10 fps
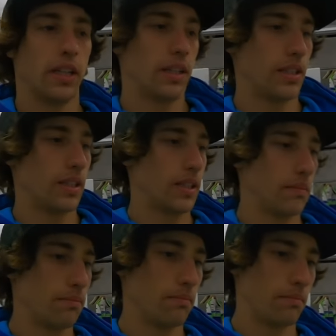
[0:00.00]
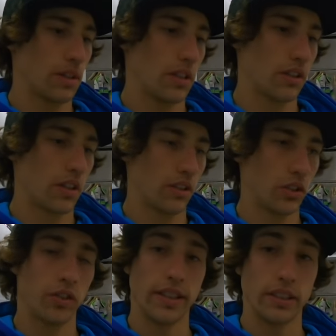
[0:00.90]
Um, got
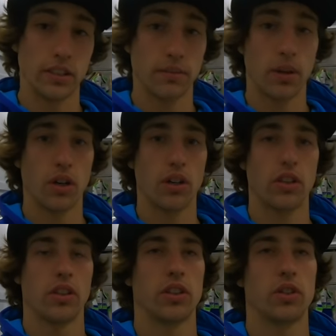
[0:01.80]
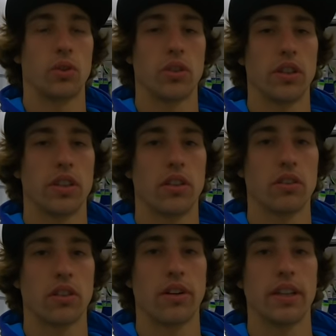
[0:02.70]
two races tomorrow. Got the shorter and the
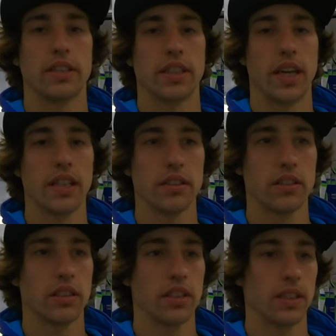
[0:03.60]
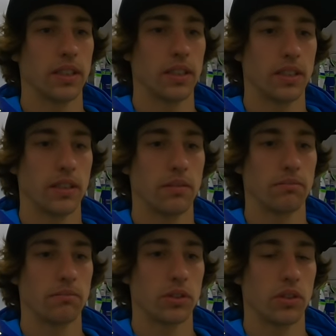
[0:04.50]
longer race again,
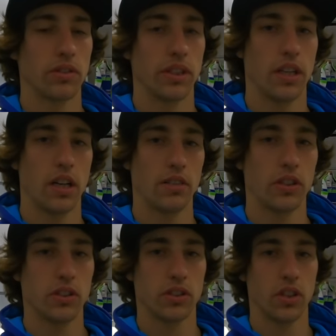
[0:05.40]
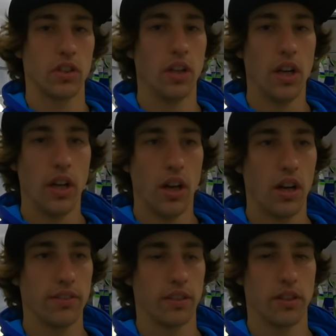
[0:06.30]
um, sort of in the Arvo. So
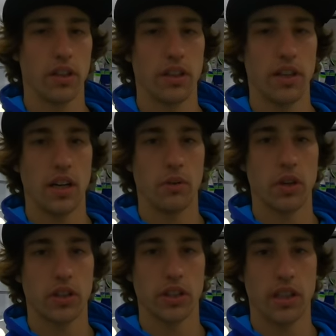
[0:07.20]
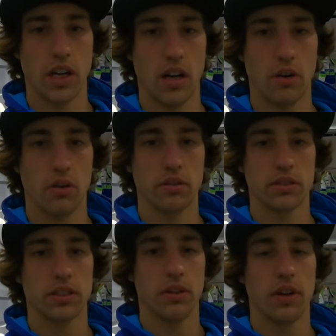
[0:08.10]
hopefully I can uh, work on the car,
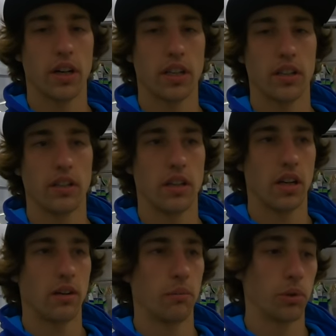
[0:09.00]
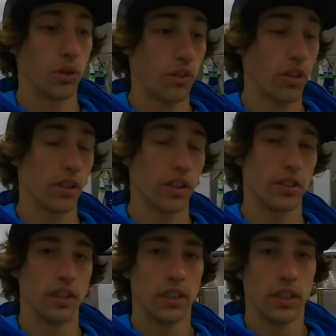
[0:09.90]
see where I can uh, improve on,
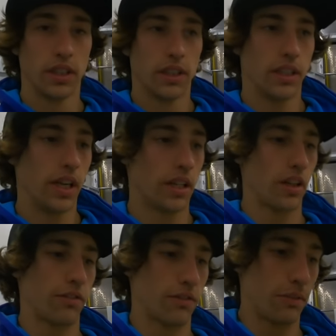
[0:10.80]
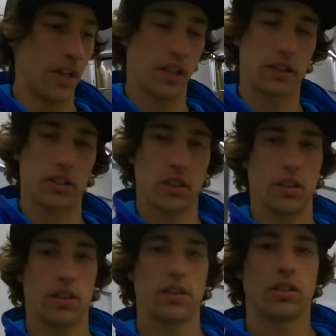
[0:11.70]
and yeah, go from there.
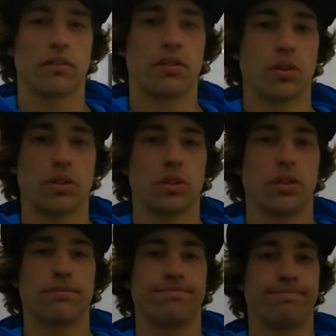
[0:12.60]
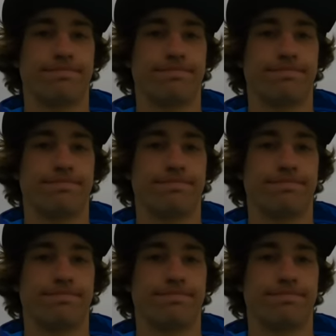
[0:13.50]
So looking forward to it.